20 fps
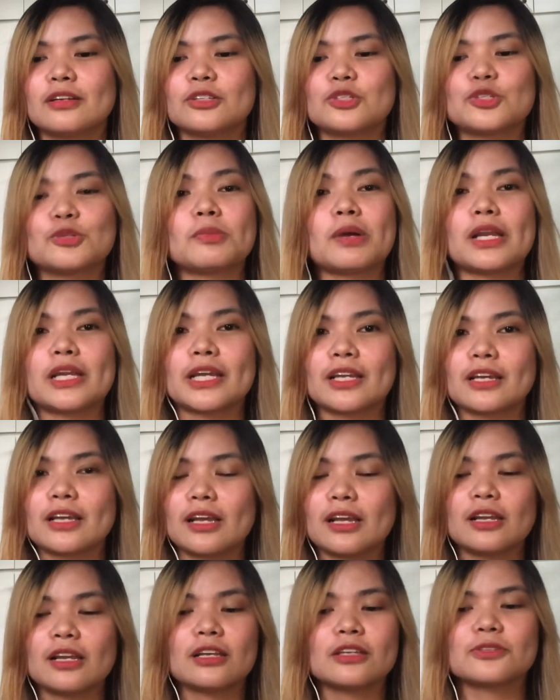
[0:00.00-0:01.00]
sumali ka ng
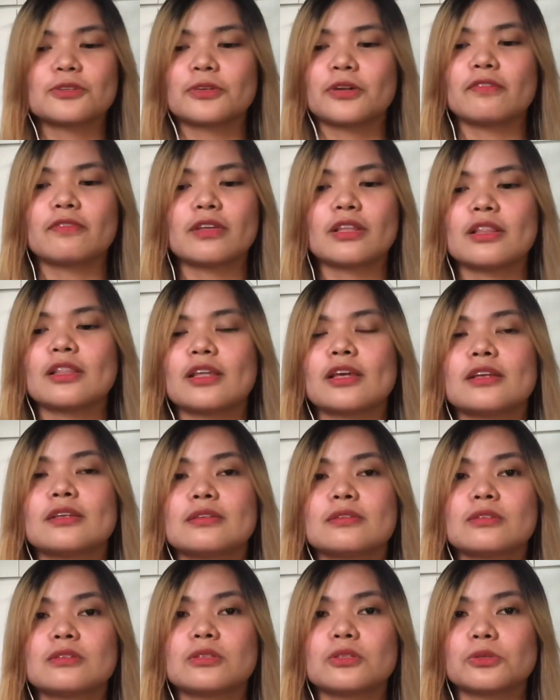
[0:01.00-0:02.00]
LS or
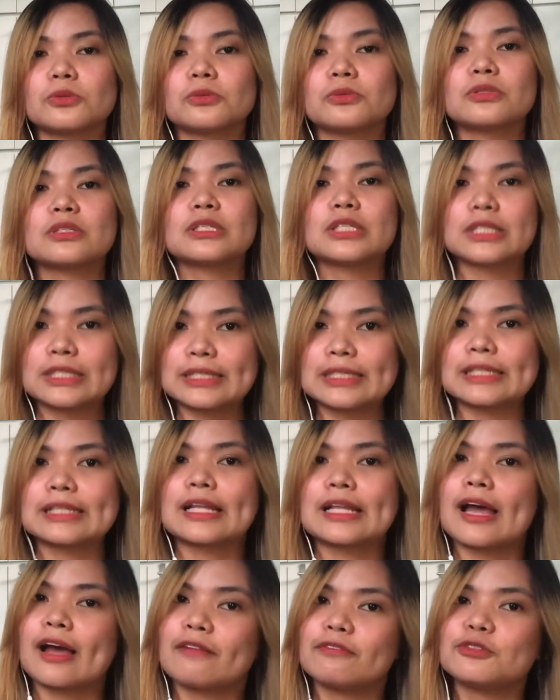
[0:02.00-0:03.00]
everything. So, you
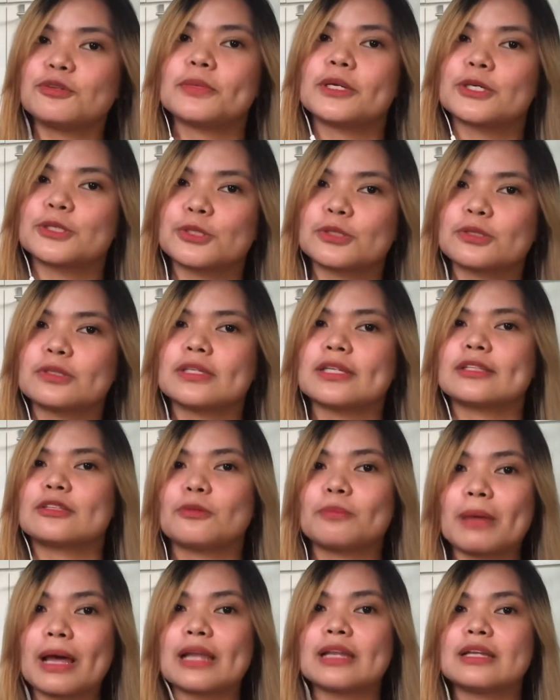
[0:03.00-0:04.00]
still have to make sure that
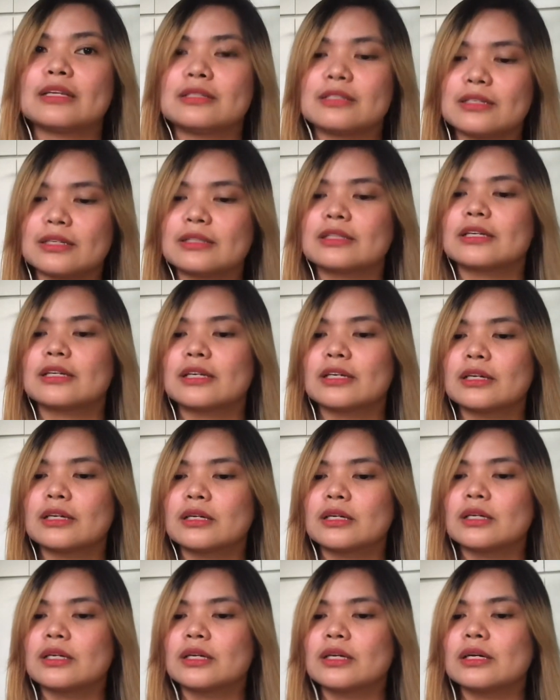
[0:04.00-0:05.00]
you balance it.
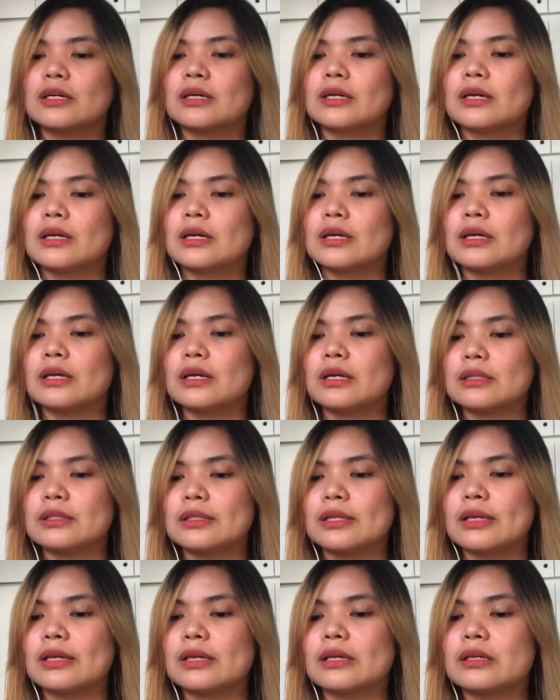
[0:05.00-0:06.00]

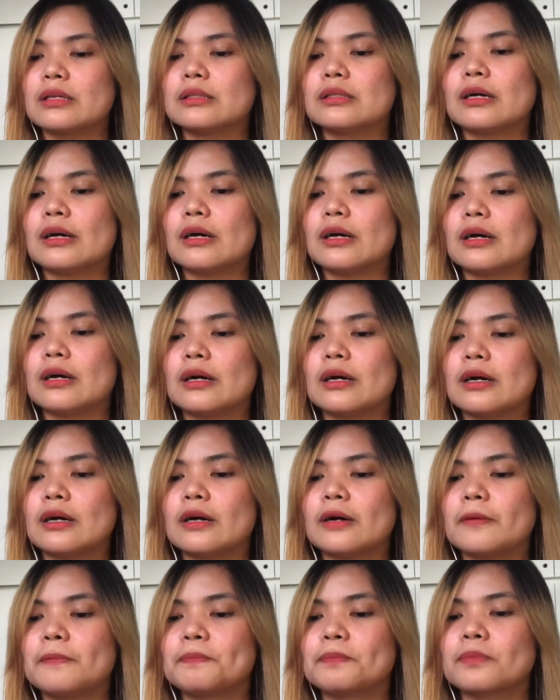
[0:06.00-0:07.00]
And then,
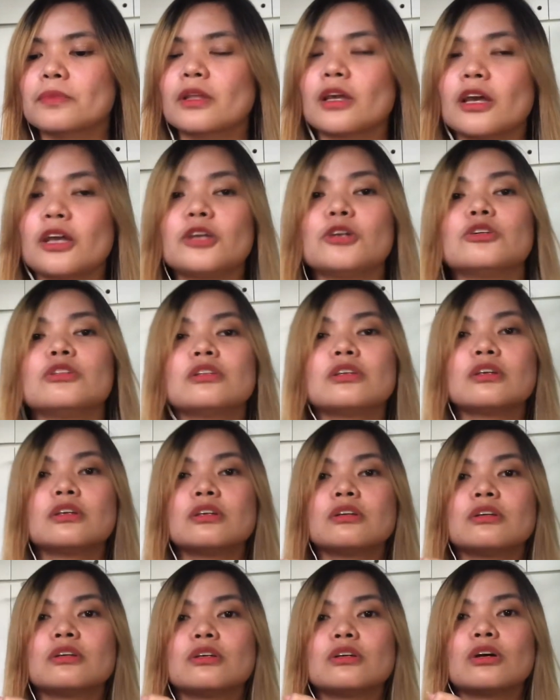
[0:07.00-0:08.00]
ayun,
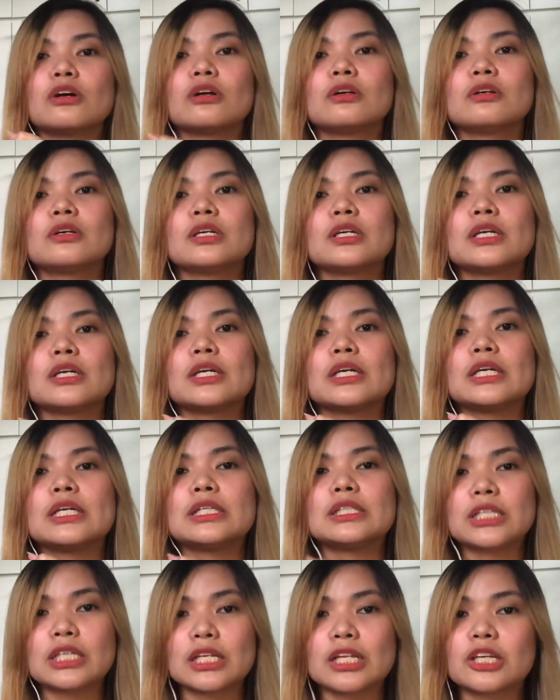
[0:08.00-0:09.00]

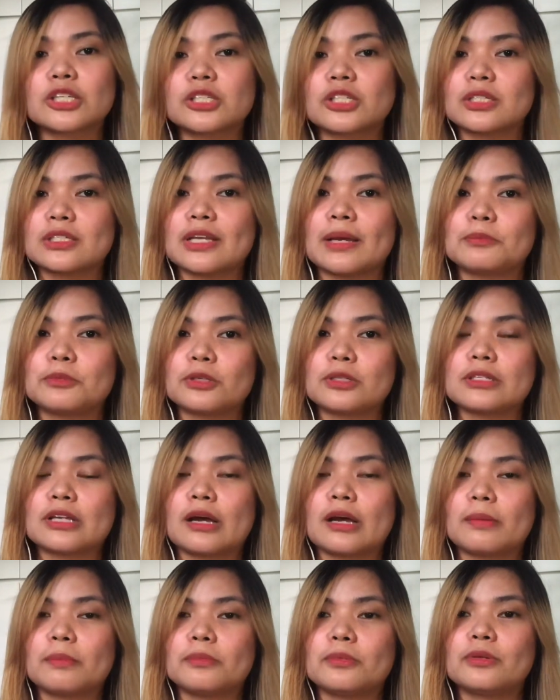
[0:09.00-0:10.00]
hindi lang siya
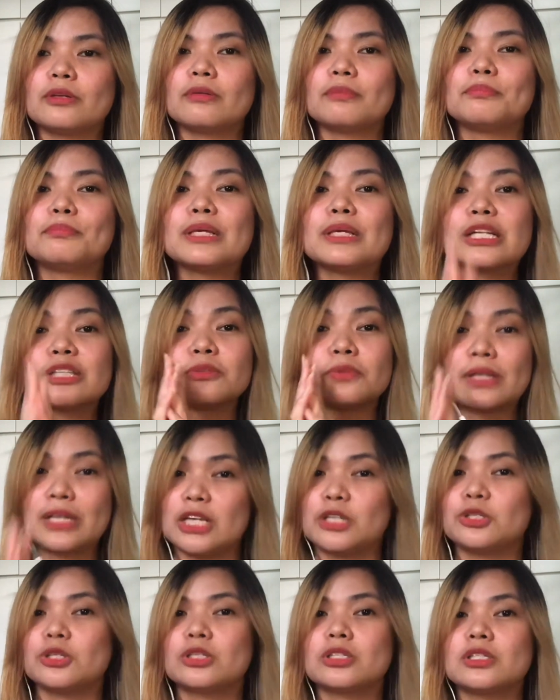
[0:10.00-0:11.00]
sab-to-sab. Build
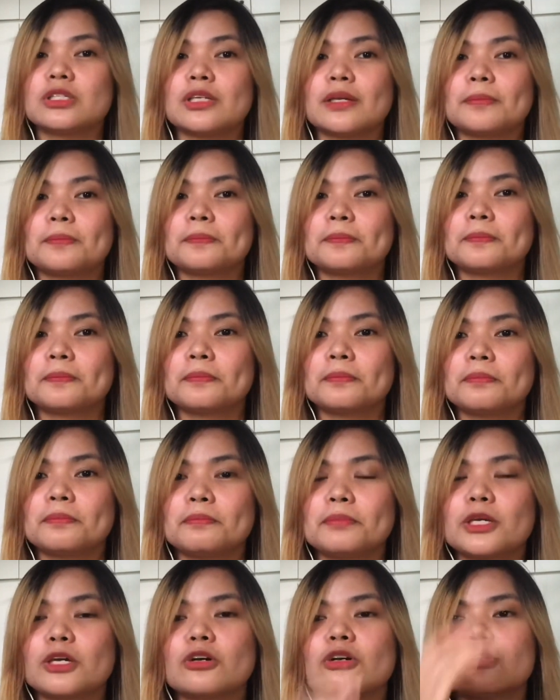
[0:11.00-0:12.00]
relationship.
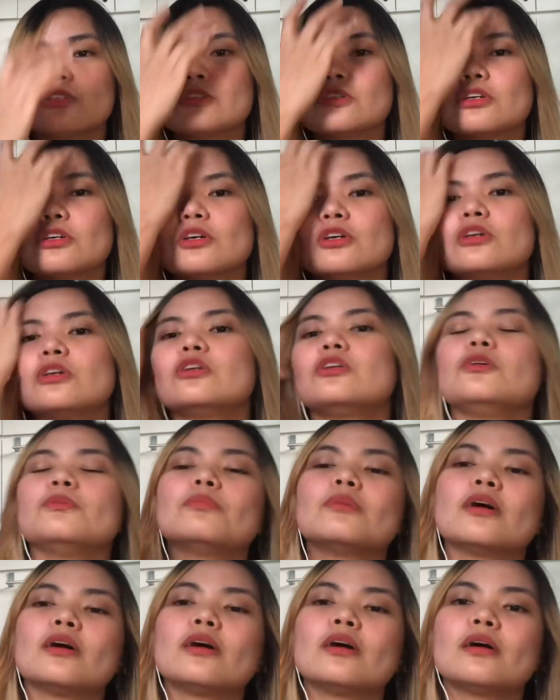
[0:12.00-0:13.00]
Because yung
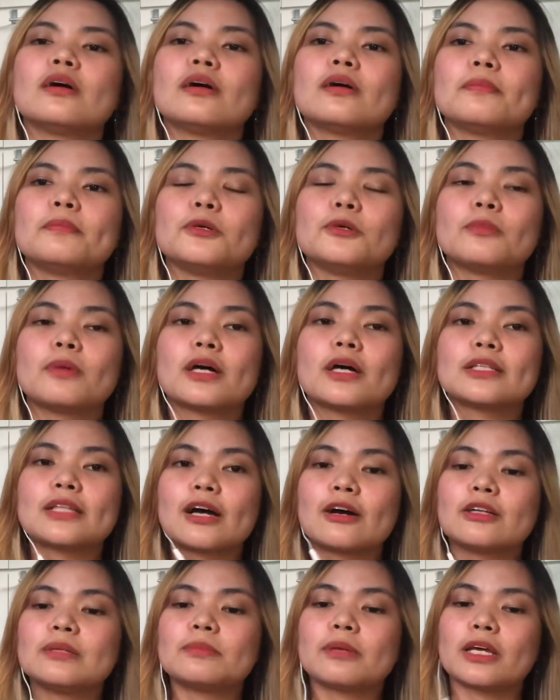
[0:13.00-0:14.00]
mga
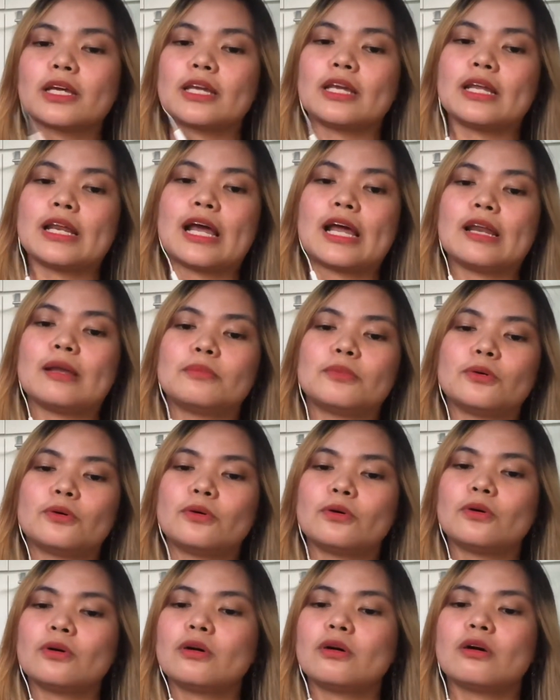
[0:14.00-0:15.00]
tao na makikilala
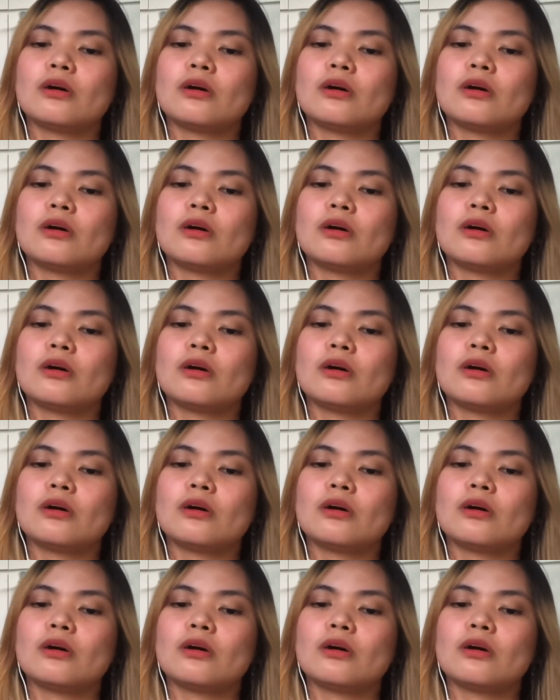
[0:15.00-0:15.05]
mo